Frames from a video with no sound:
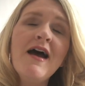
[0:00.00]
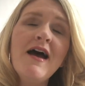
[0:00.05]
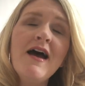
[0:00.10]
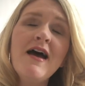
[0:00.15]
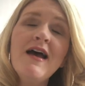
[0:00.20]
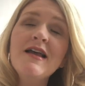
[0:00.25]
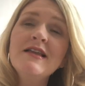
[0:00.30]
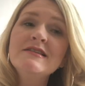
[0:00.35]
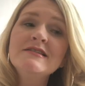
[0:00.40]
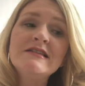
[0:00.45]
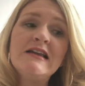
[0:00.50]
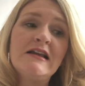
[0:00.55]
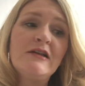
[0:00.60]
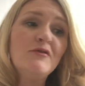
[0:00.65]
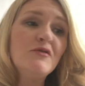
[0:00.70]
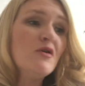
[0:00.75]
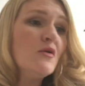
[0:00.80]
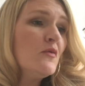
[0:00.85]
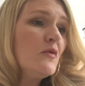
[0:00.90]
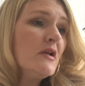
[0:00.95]
And I
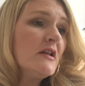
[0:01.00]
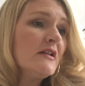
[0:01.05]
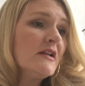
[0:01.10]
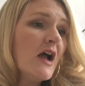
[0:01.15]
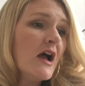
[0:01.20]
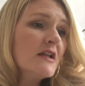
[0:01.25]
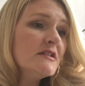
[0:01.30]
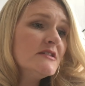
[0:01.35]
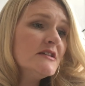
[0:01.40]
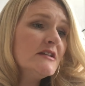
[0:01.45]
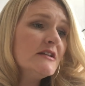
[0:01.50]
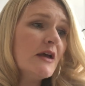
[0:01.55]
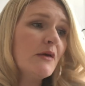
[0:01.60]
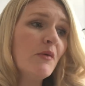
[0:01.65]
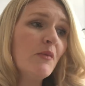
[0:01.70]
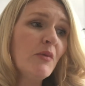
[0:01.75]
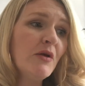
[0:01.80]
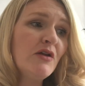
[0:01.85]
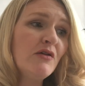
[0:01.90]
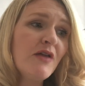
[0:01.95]
don't know what content I
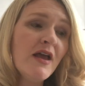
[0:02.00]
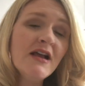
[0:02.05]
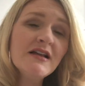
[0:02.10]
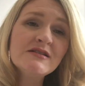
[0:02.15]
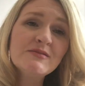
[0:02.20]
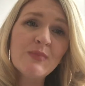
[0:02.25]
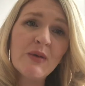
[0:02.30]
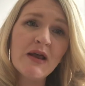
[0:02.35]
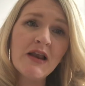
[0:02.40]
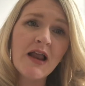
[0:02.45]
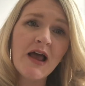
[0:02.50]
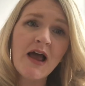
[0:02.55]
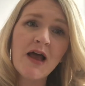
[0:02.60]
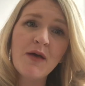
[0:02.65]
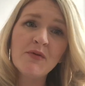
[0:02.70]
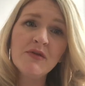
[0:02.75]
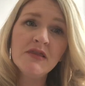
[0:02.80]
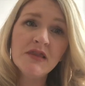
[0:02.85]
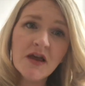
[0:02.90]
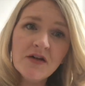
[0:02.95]
will bring you next, but I
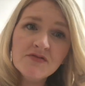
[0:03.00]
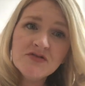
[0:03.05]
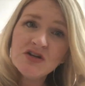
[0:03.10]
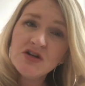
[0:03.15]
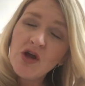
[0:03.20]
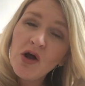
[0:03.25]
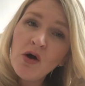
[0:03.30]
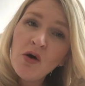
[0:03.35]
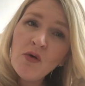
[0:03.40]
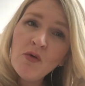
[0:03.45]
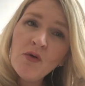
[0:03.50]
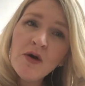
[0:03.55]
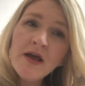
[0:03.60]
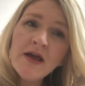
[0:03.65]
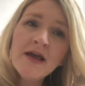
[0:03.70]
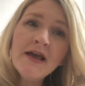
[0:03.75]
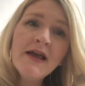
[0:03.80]
would love to know.